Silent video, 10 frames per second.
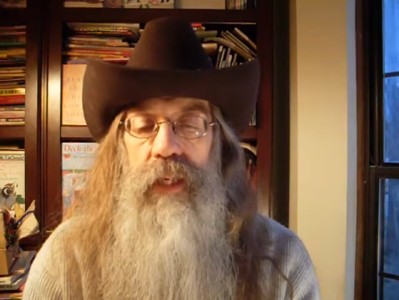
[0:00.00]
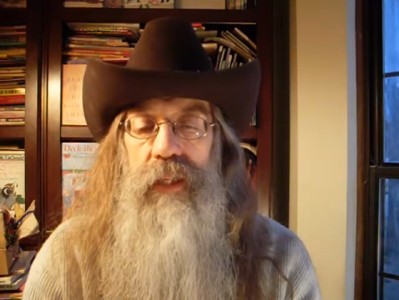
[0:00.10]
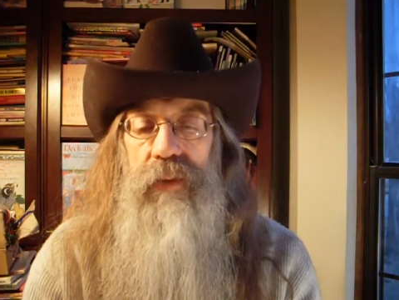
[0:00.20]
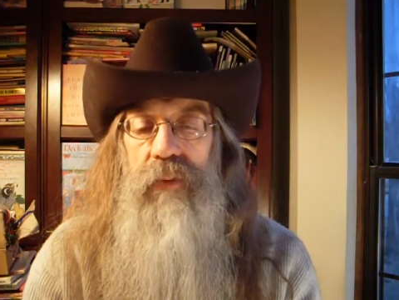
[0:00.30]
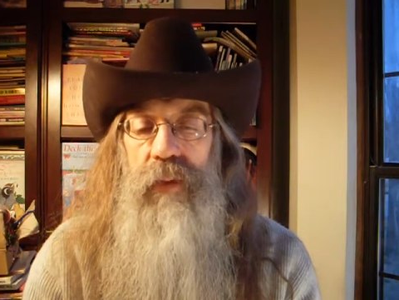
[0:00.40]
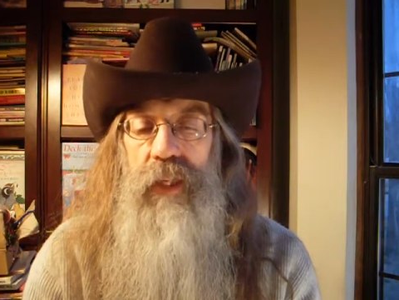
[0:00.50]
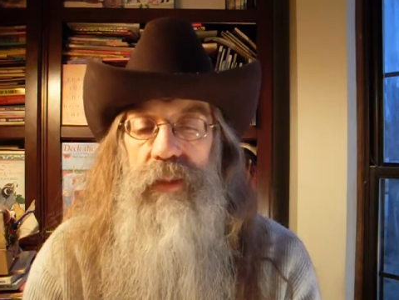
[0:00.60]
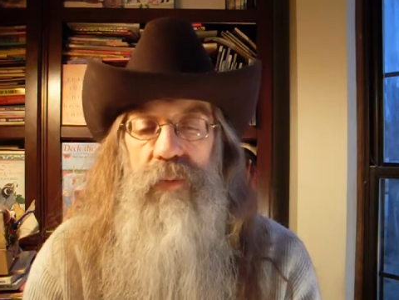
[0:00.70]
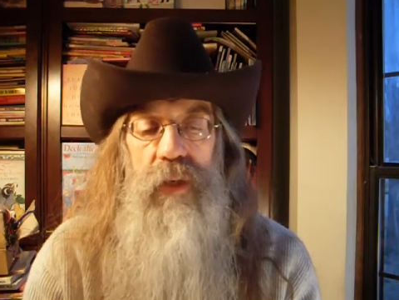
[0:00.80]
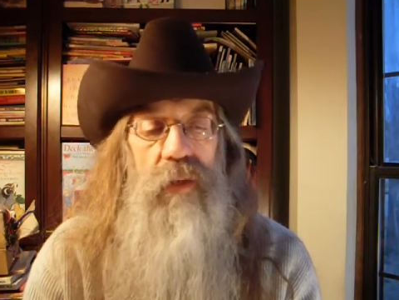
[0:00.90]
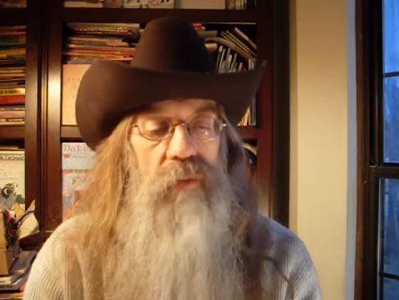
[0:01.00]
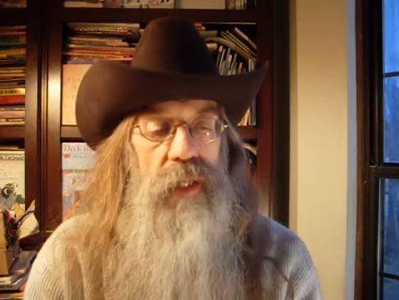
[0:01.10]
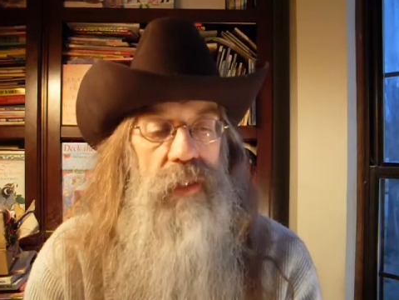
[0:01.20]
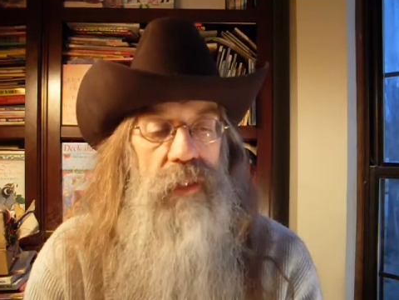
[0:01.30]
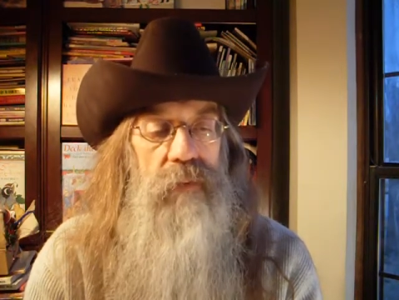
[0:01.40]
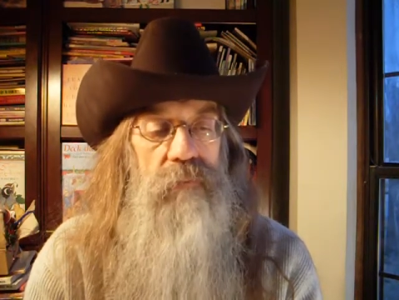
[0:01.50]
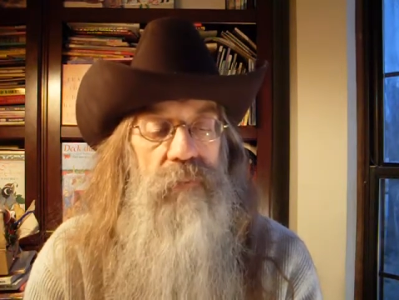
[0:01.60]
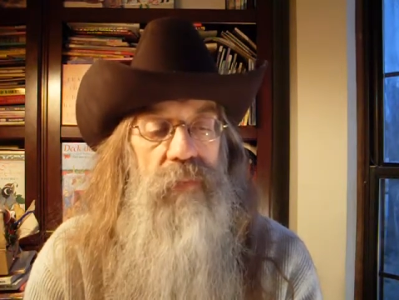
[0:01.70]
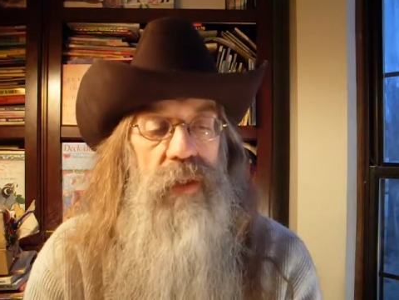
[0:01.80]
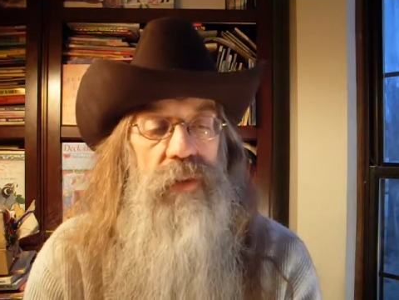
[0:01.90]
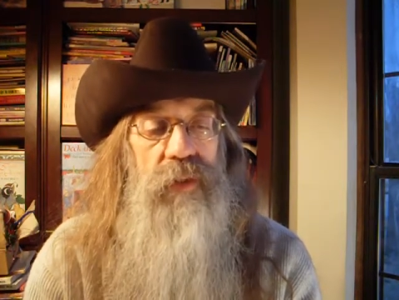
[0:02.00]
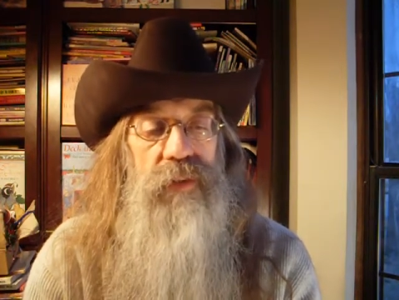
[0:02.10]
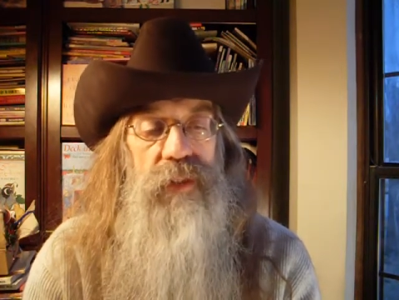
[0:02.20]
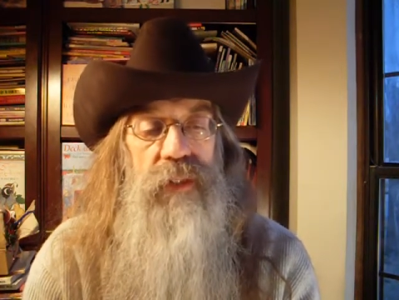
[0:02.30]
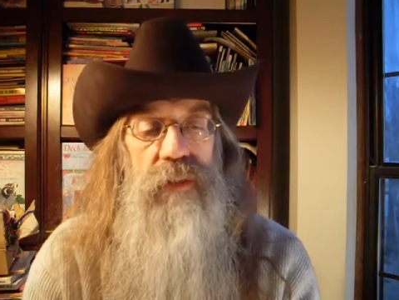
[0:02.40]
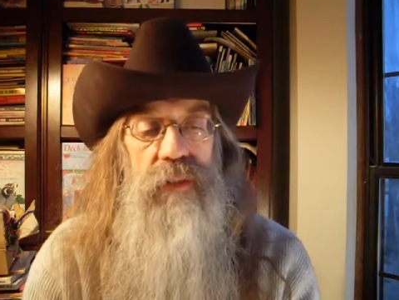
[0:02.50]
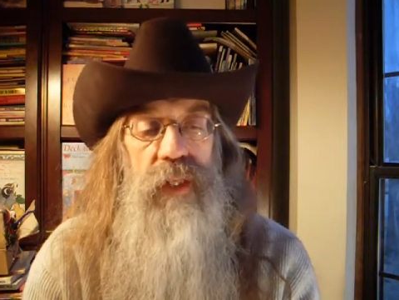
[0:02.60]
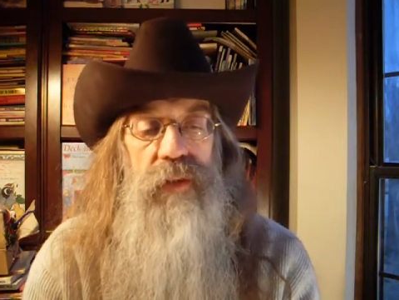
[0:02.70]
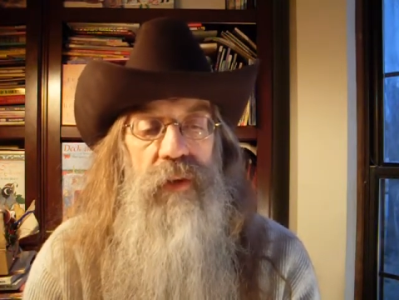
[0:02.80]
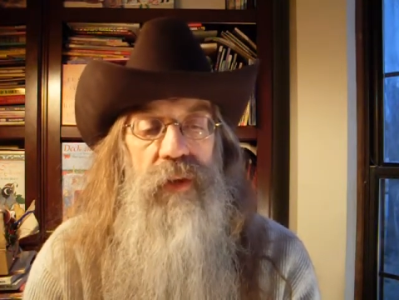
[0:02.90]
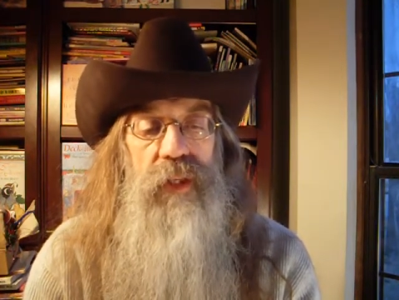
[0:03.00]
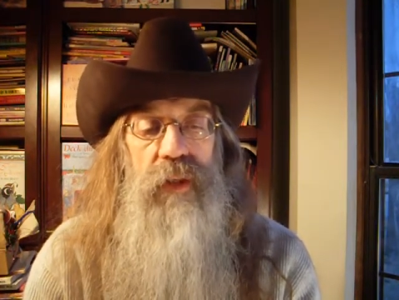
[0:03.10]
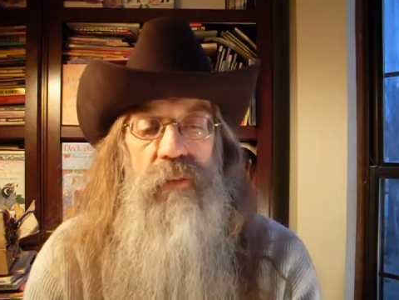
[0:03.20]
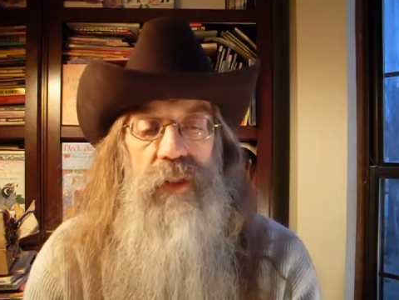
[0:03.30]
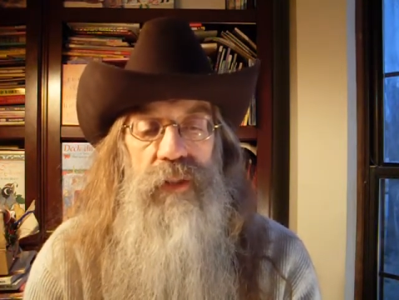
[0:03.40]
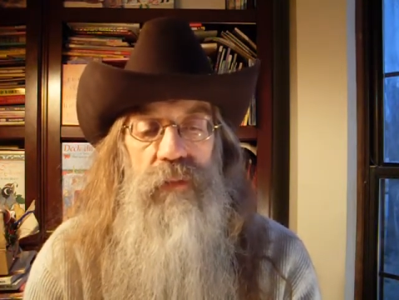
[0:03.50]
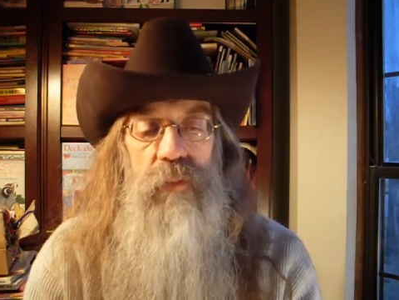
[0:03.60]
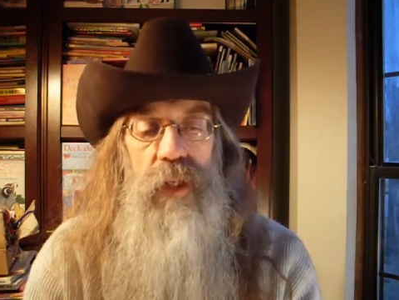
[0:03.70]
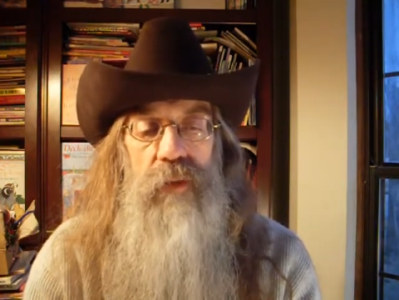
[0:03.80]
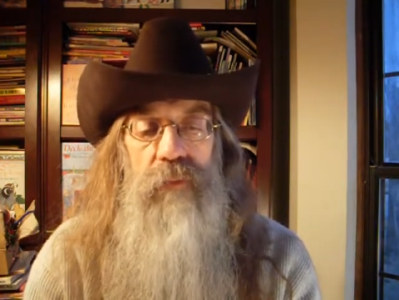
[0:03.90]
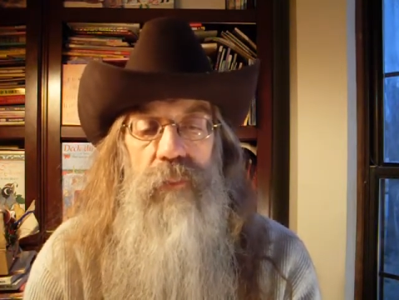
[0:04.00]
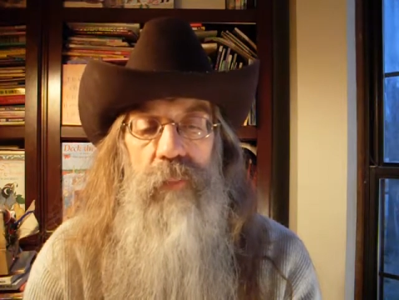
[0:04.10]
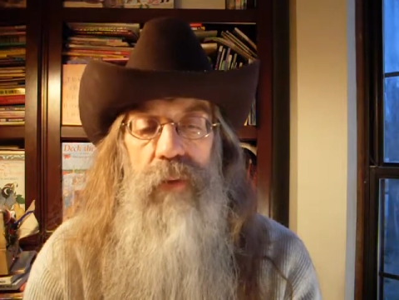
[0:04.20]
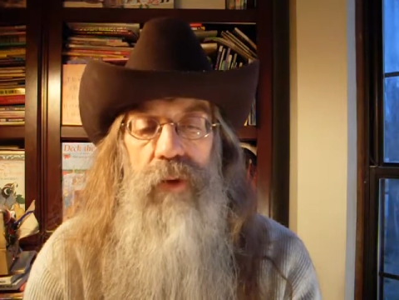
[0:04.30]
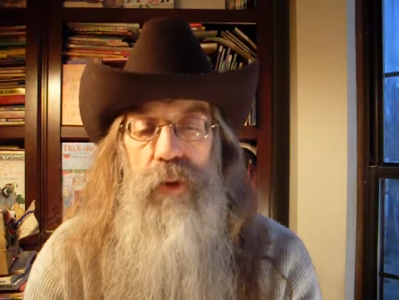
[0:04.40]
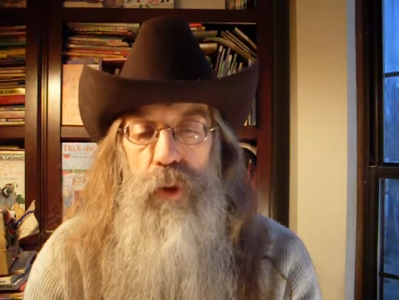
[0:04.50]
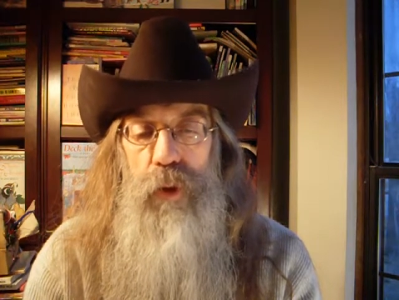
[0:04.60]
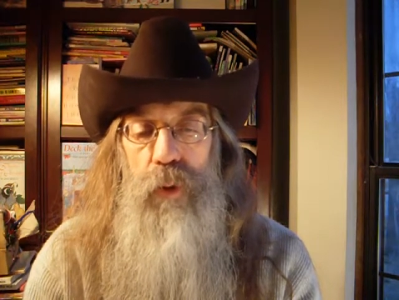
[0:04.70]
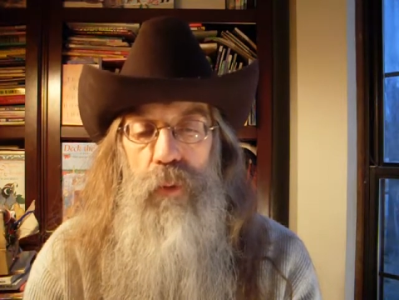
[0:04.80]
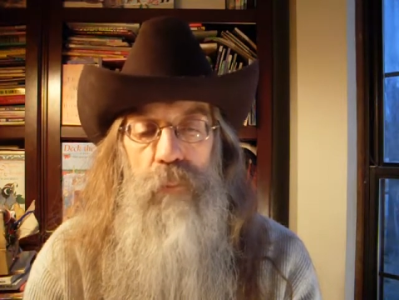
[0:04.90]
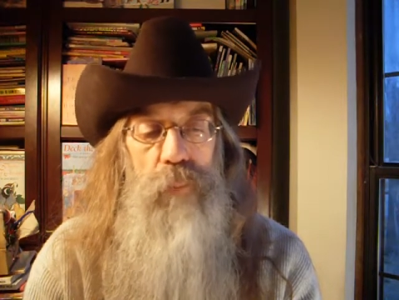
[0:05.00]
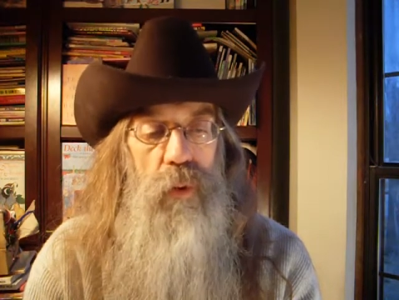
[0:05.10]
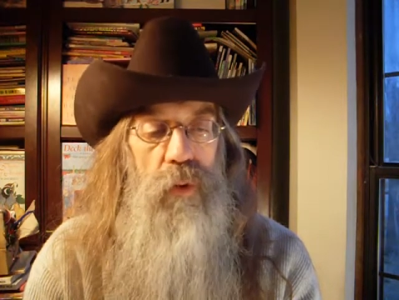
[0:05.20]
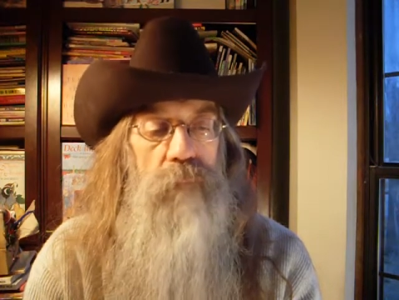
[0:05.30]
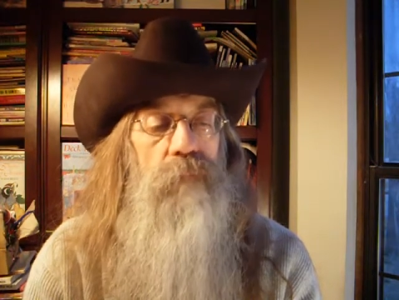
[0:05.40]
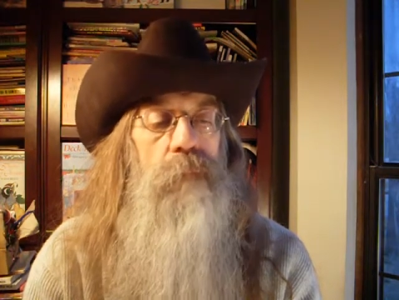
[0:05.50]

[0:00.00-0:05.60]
and in their minds will I write them, and their sins and their iniquities will I remember no more.